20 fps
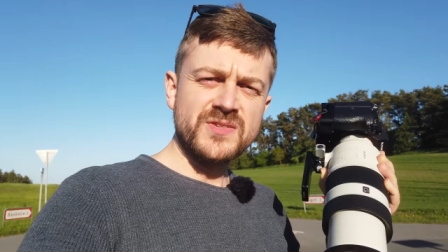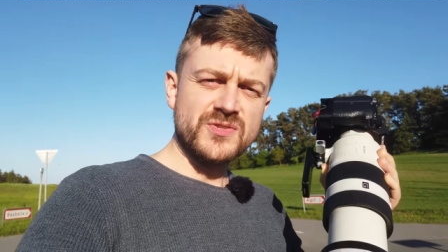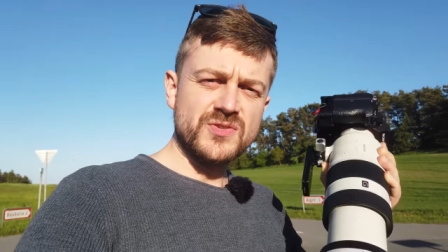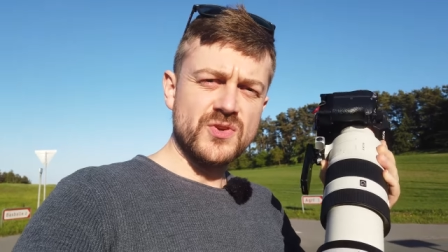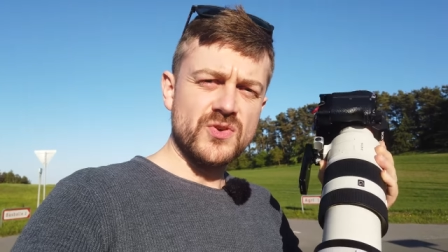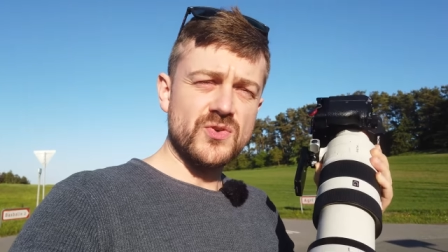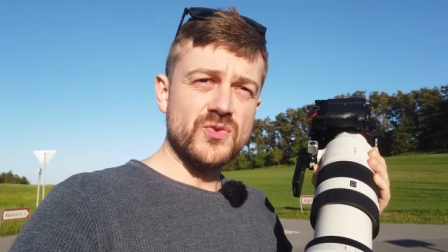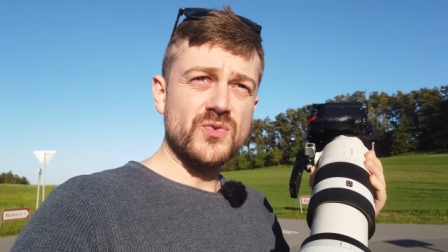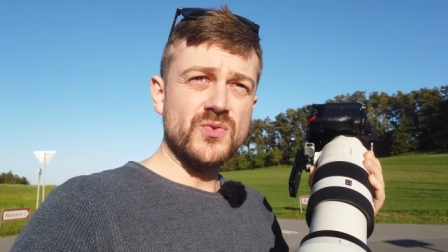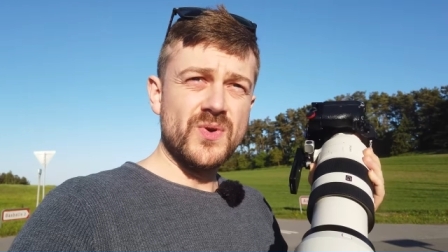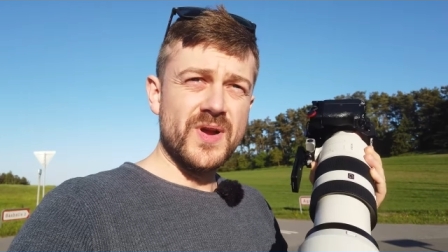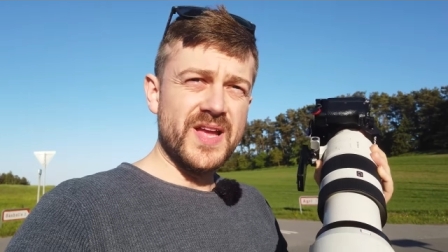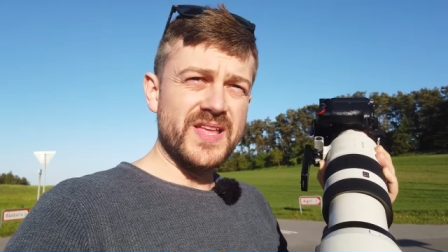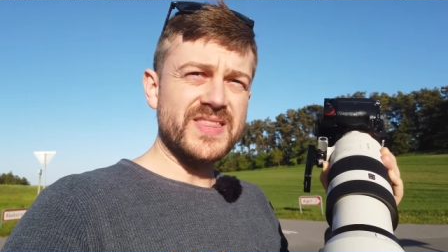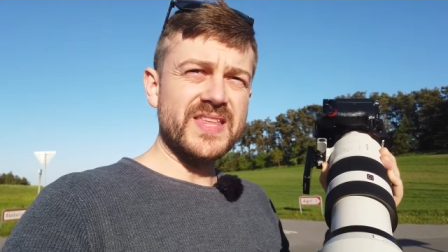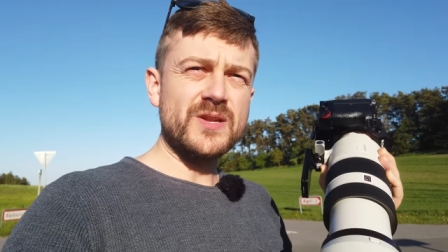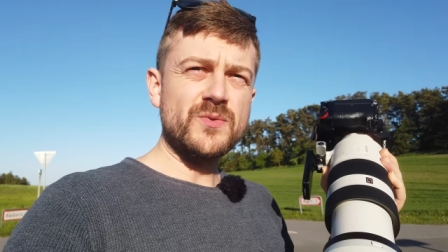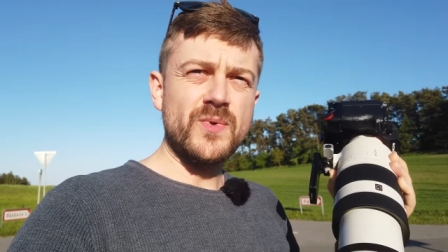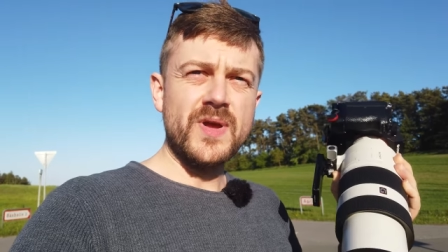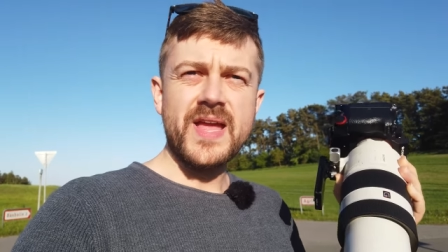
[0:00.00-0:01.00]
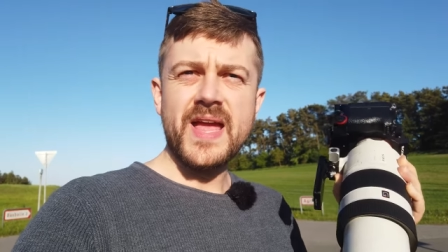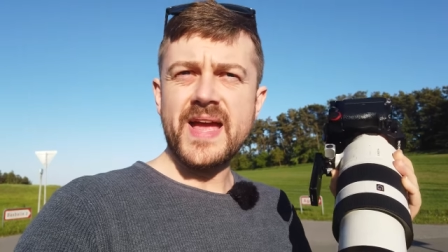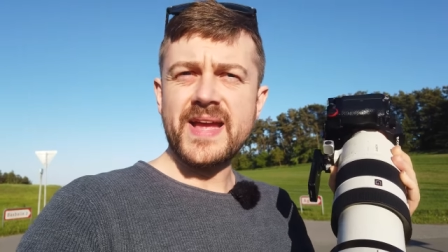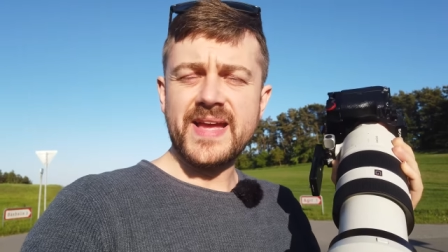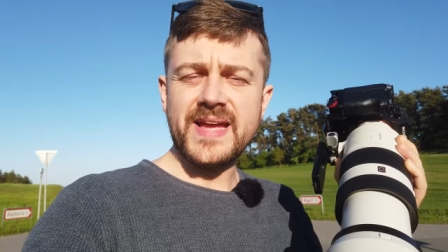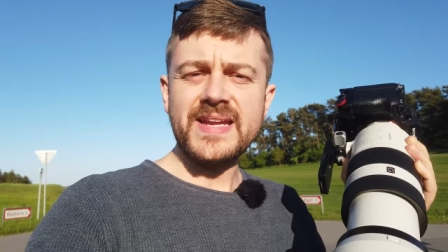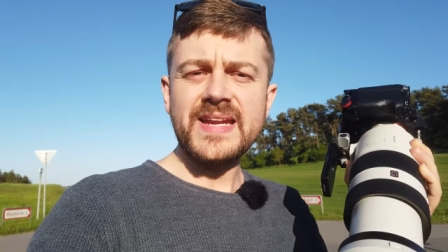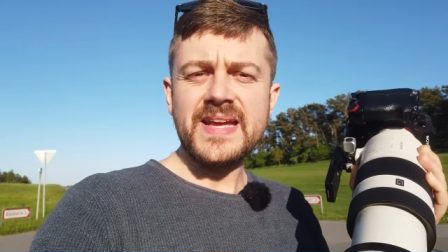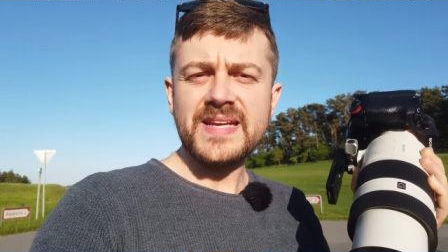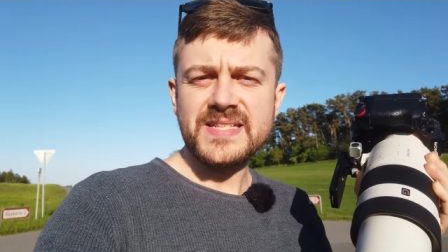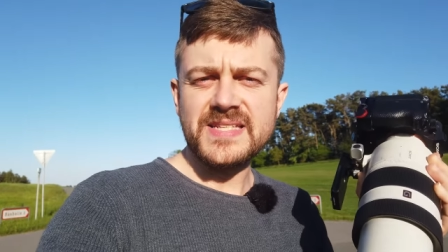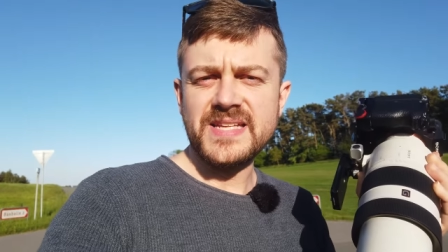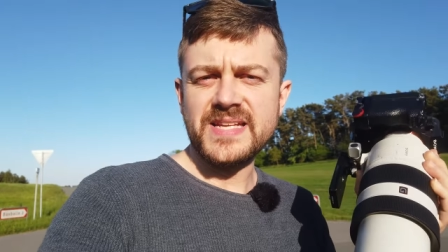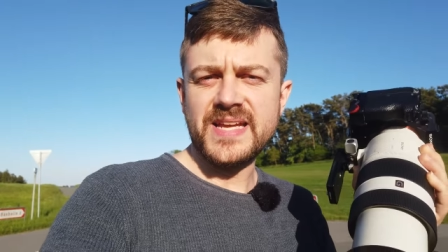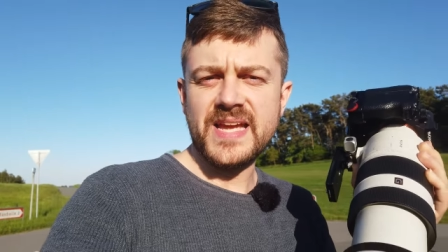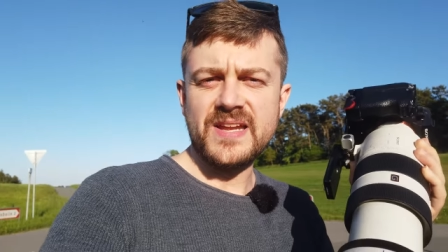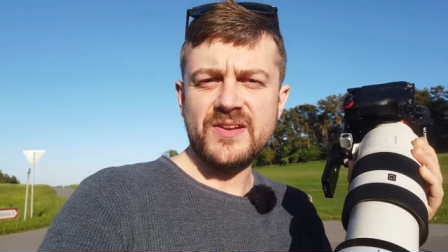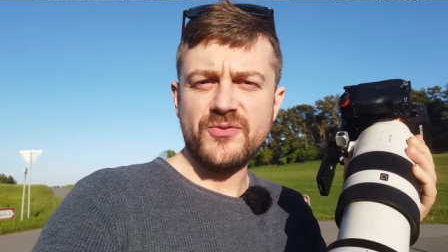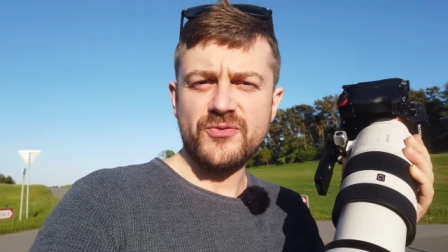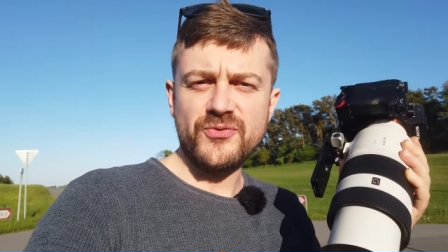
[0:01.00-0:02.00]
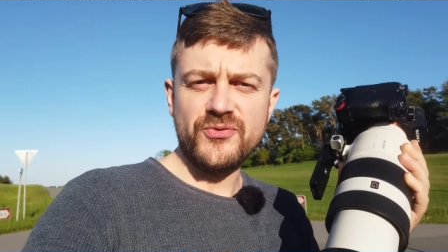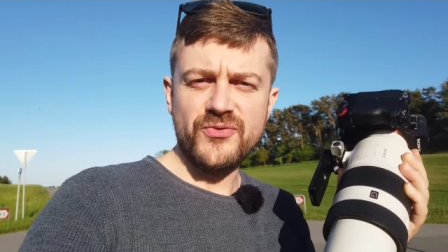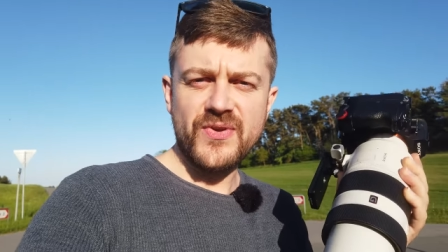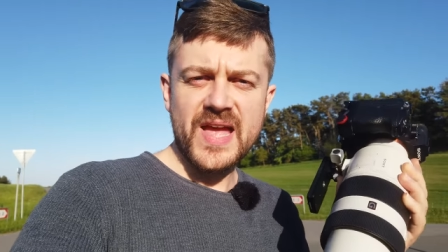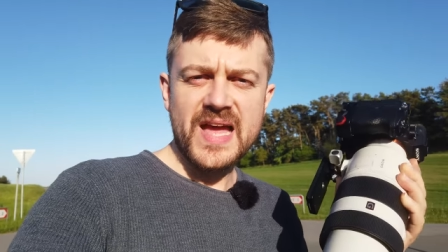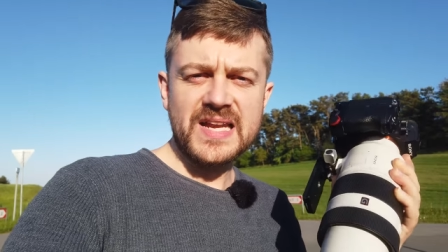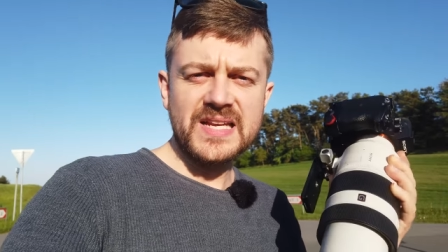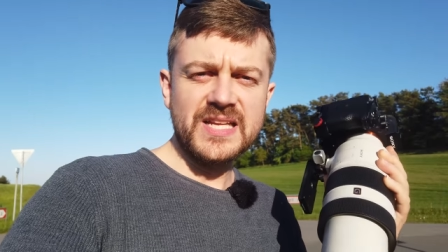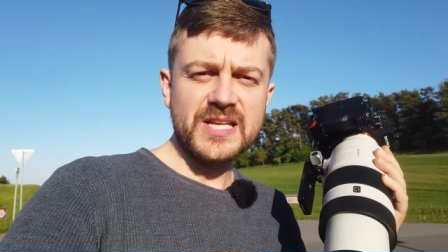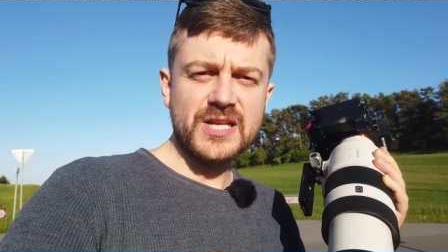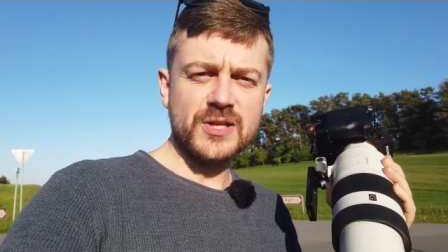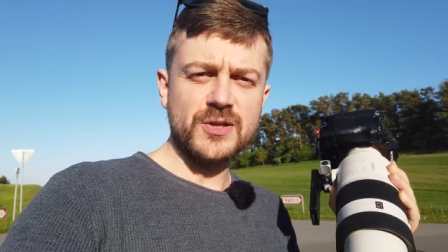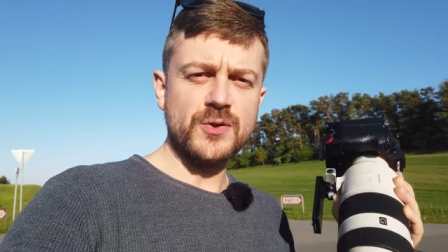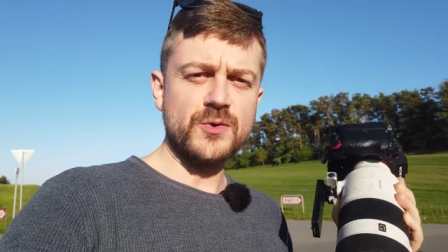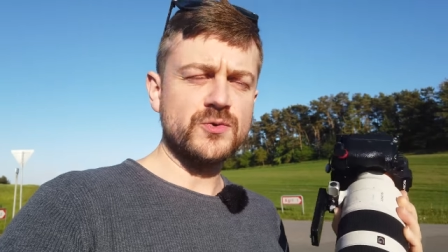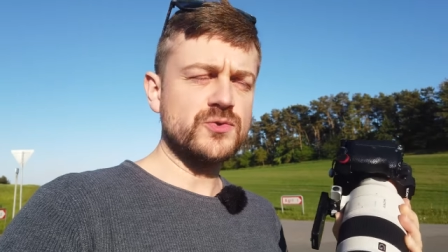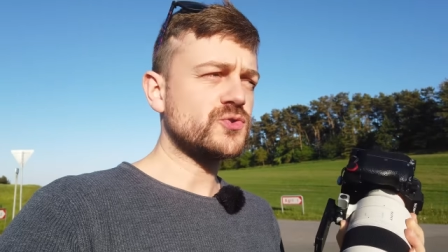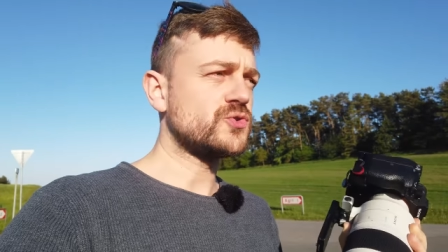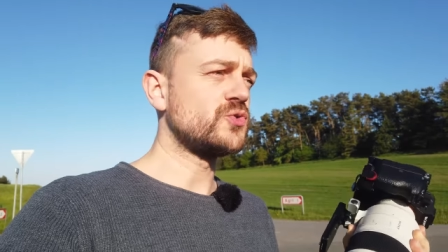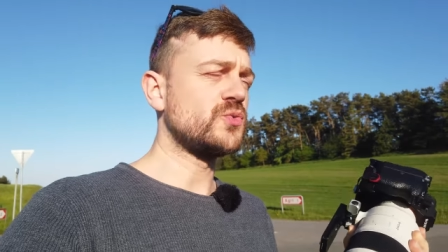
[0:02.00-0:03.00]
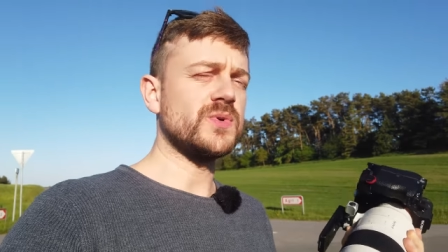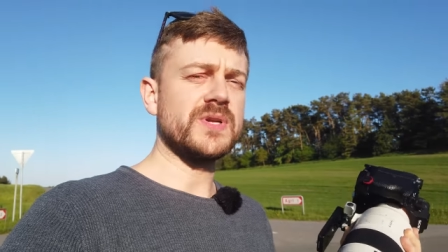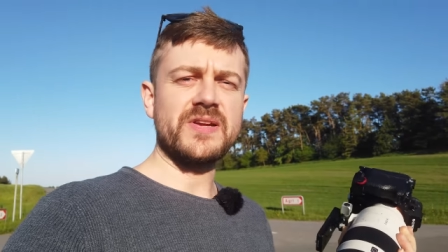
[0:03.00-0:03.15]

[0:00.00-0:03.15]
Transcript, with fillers: So in that way I can actually get fairly close to